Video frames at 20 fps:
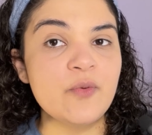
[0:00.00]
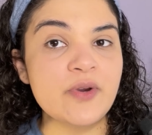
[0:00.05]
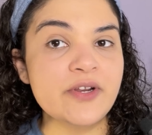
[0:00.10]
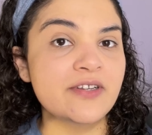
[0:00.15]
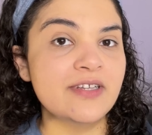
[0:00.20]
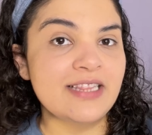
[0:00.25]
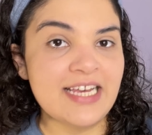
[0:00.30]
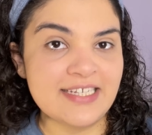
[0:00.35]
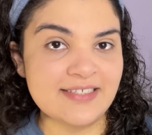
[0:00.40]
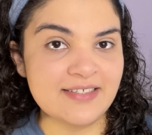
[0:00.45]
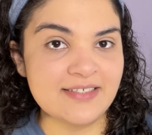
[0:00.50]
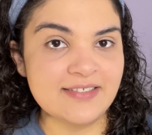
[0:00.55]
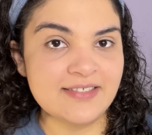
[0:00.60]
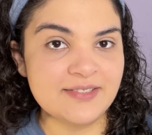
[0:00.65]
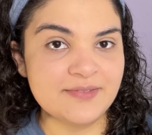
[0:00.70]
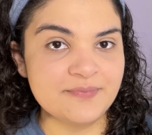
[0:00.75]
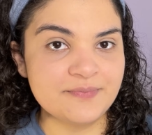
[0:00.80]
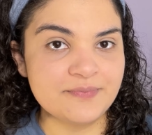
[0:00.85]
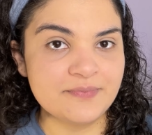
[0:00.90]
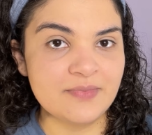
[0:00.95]
wear
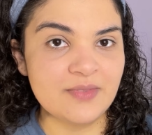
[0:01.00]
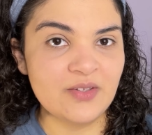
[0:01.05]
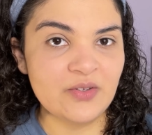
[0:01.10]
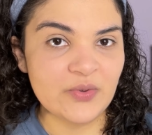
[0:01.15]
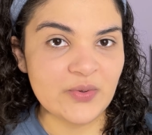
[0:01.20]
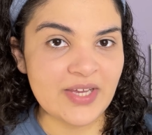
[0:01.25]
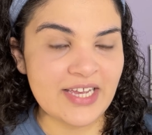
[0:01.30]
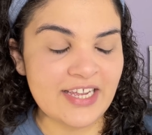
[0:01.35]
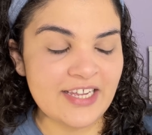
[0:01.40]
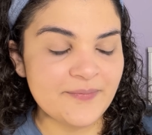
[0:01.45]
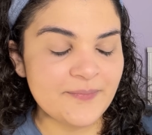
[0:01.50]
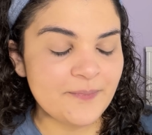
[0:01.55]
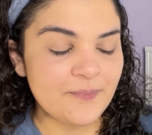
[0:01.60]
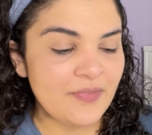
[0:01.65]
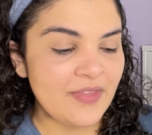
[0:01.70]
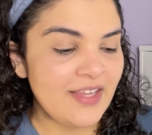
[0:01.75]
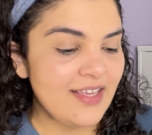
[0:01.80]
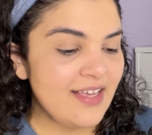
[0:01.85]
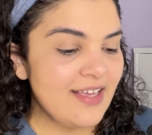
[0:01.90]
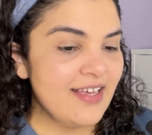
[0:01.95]
glasses, okay?
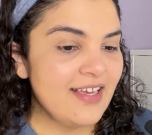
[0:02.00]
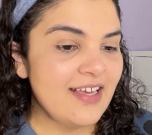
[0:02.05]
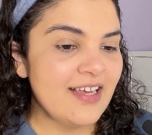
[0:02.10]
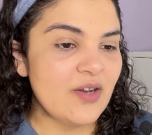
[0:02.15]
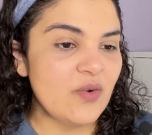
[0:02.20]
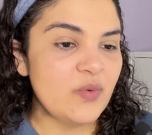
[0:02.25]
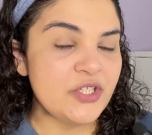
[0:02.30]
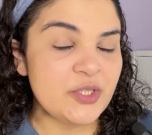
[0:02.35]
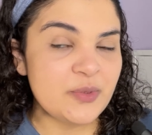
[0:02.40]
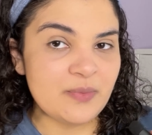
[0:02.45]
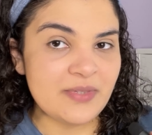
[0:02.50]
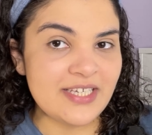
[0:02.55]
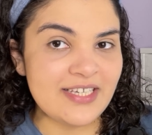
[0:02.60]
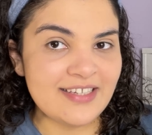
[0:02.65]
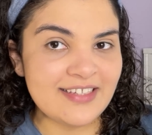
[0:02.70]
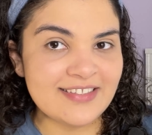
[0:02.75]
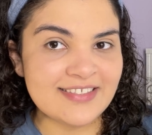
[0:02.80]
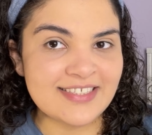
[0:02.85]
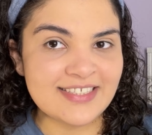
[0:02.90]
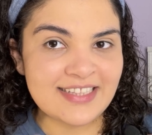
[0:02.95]
Which
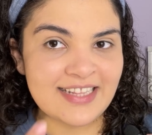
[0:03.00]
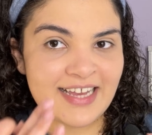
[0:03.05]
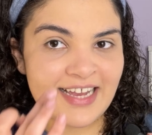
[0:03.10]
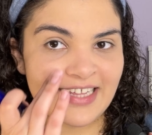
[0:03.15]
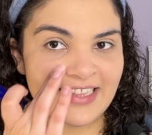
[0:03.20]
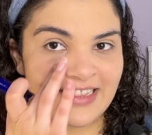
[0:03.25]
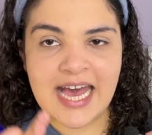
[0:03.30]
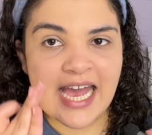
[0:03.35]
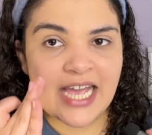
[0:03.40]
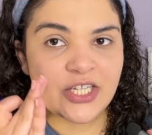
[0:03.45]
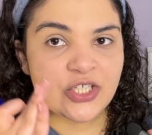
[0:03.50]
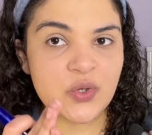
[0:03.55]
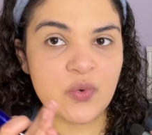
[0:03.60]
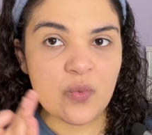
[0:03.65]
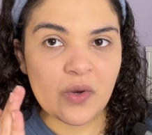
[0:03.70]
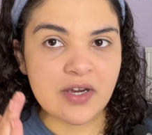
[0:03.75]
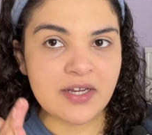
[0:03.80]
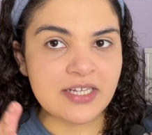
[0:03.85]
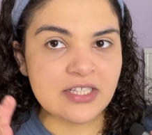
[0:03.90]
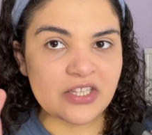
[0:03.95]
means that I don't
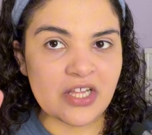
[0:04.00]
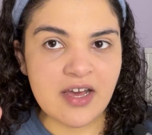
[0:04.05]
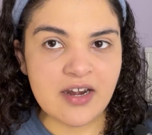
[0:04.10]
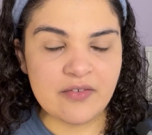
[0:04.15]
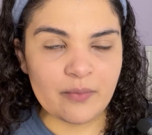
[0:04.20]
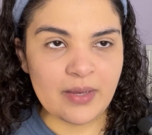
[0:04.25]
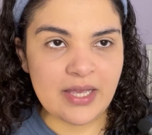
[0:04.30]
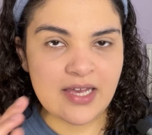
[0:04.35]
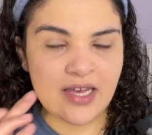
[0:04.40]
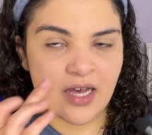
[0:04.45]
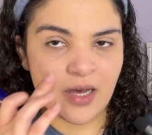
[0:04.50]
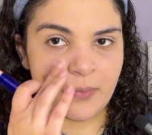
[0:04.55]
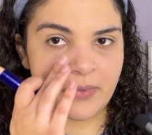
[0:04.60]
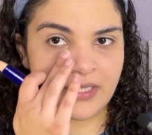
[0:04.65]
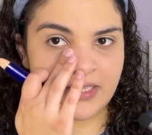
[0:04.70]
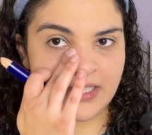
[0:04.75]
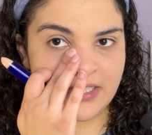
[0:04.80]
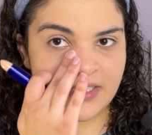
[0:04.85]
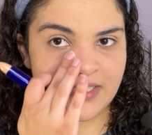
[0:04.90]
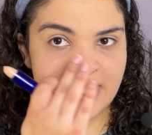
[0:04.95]
want a lot of makeup
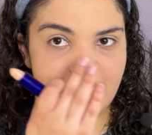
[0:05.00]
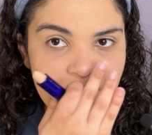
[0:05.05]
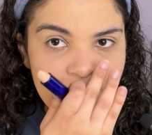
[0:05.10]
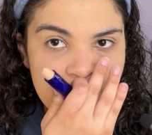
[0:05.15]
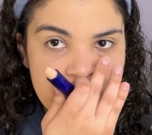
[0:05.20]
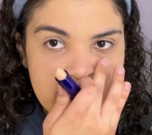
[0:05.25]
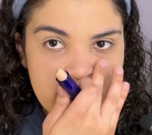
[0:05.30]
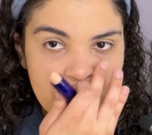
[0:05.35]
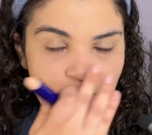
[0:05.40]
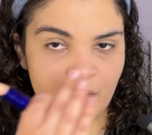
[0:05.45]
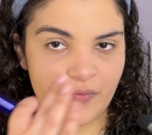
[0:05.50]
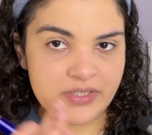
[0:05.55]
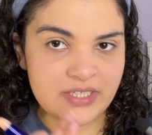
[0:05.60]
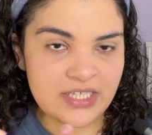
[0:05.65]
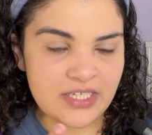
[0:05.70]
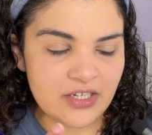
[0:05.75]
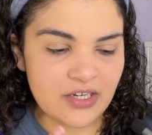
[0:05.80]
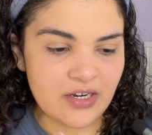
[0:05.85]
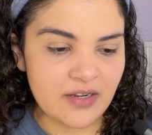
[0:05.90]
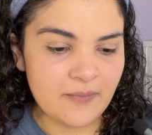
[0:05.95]
in this area over
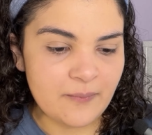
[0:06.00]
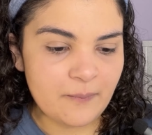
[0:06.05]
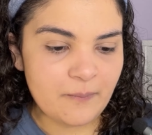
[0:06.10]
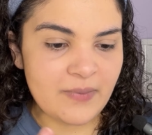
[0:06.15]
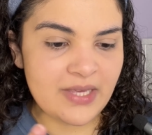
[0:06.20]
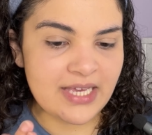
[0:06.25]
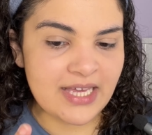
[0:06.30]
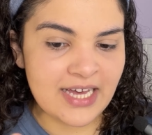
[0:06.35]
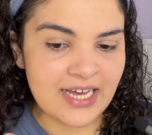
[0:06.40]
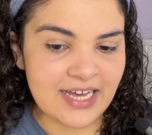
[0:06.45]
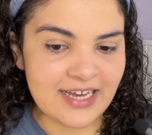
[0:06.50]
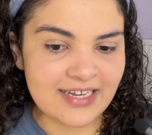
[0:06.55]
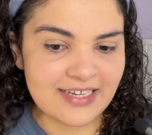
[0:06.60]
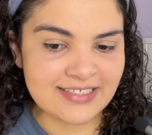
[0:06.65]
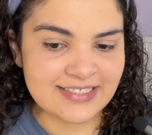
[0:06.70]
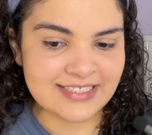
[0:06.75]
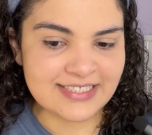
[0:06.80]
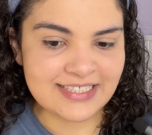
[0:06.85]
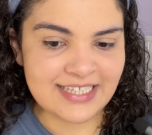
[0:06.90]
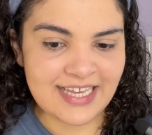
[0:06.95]
here
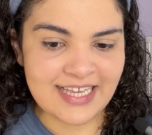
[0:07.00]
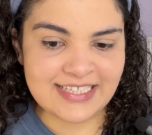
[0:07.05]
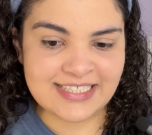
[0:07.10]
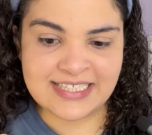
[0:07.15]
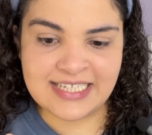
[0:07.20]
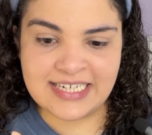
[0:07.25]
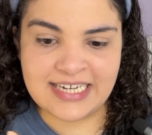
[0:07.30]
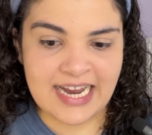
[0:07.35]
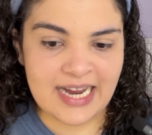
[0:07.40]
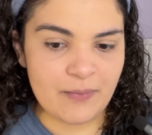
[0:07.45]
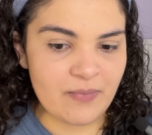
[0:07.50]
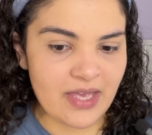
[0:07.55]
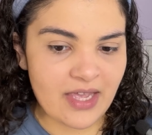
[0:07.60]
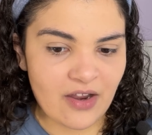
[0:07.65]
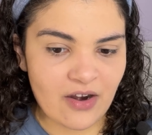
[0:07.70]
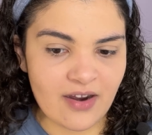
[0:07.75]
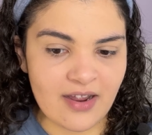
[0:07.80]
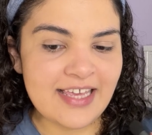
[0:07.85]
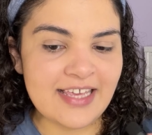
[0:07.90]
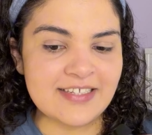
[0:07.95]
because it's a
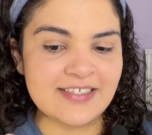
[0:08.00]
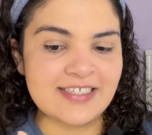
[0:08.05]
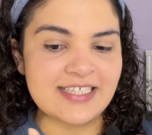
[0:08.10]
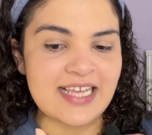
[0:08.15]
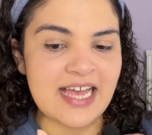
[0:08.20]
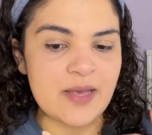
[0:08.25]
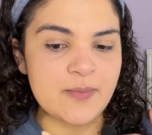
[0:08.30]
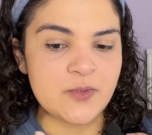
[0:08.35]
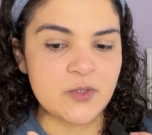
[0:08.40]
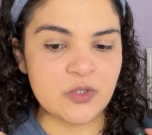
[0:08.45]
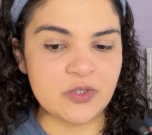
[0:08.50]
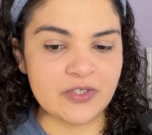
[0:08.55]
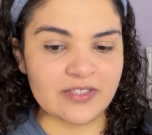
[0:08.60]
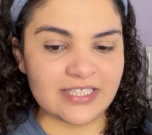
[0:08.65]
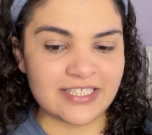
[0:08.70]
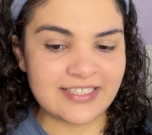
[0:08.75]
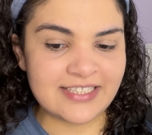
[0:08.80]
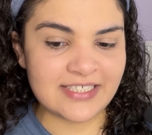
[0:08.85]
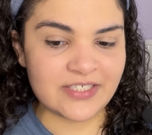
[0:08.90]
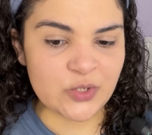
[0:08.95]
nightmare. It is
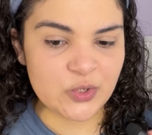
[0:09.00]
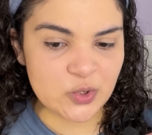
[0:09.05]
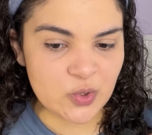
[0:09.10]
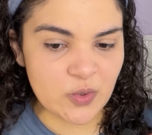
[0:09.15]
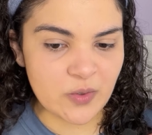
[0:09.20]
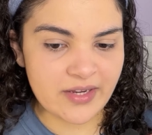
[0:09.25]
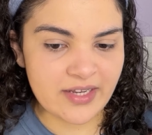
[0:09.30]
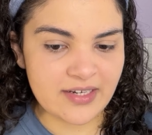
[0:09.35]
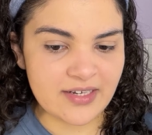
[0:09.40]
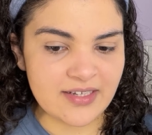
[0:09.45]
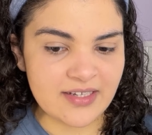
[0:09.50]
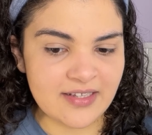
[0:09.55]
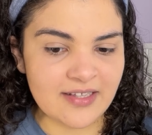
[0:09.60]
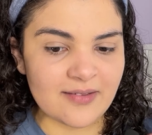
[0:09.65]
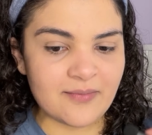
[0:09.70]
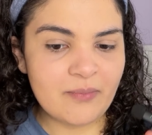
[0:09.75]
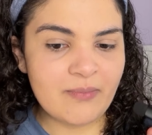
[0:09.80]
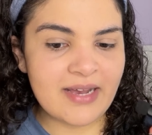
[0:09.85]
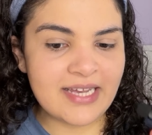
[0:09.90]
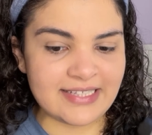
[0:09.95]
absolutely destroyed
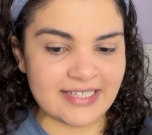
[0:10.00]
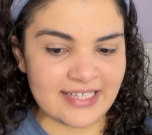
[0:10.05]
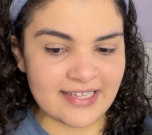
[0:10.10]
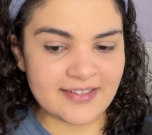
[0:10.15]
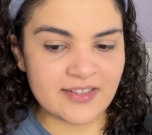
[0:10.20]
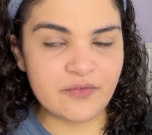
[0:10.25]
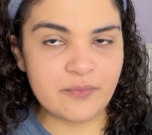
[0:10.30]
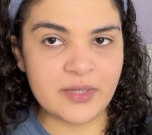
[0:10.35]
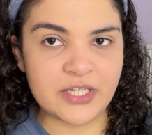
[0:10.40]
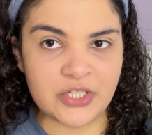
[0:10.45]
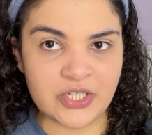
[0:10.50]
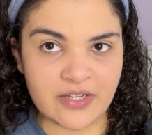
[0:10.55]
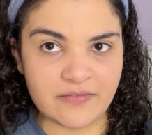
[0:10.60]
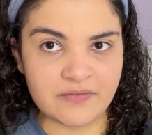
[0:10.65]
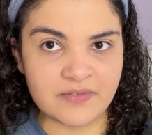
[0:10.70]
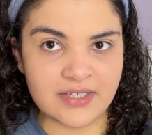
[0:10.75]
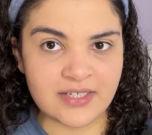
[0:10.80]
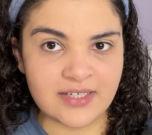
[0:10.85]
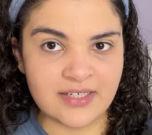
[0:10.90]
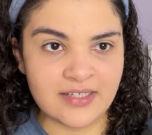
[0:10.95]
by the end of my
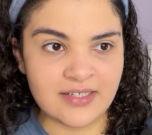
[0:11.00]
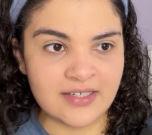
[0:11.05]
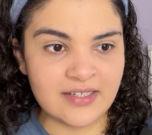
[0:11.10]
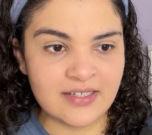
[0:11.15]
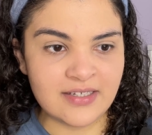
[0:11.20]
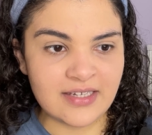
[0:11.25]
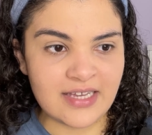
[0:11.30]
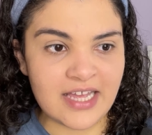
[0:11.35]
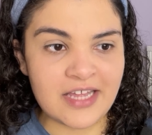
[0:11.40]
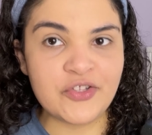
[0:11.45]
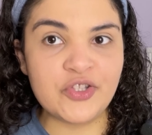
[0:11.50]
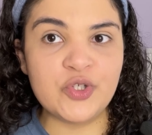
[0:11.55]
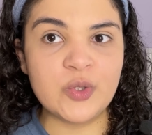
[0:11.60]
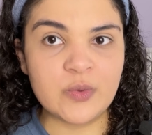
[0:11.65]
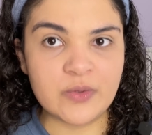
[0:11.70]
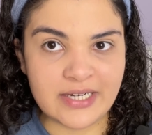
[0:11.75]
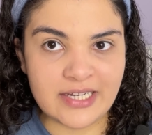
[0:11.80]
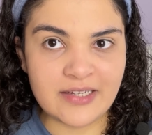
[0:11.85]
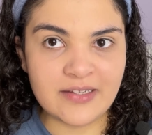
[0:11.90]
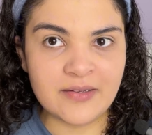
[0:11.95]
shift and
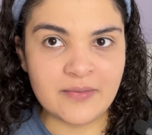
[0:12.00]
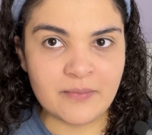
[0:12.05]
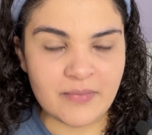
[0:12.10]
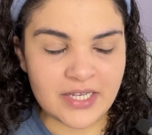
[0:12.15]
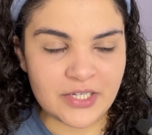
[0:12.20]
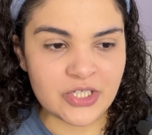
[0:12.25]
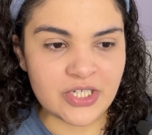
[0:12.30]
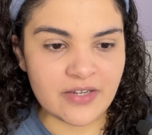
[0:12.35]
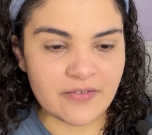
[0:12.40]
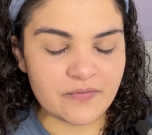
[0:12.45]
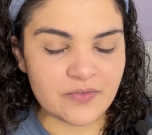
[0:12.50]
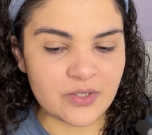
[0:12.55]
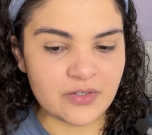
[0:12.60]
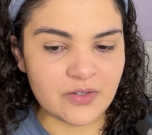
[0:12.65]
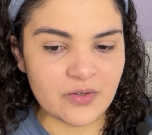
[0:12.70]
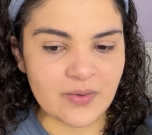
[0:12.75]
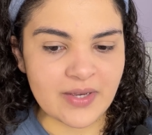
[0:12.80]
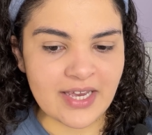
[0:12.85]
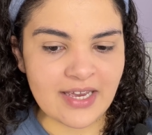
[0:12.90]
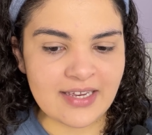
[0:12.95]
during my shift,
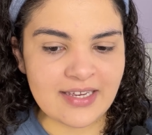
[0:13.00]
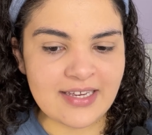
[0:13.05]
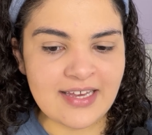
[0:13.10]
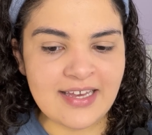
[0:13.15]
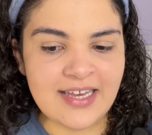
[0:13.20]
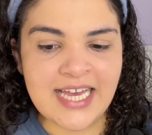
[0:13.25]
okay?